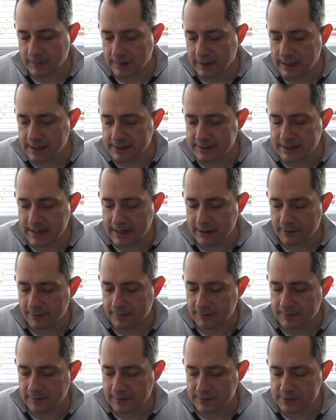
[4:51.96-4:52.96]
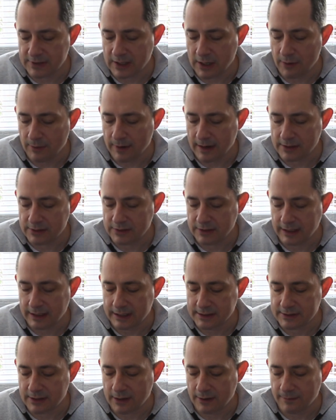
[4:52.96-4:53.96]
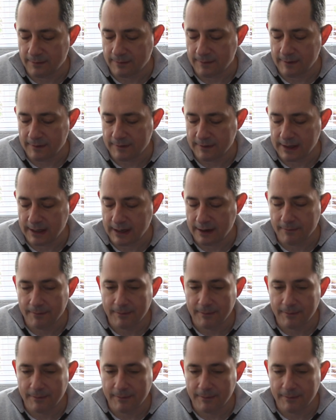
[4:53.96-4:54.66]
let's start off slow actually, let's go 50.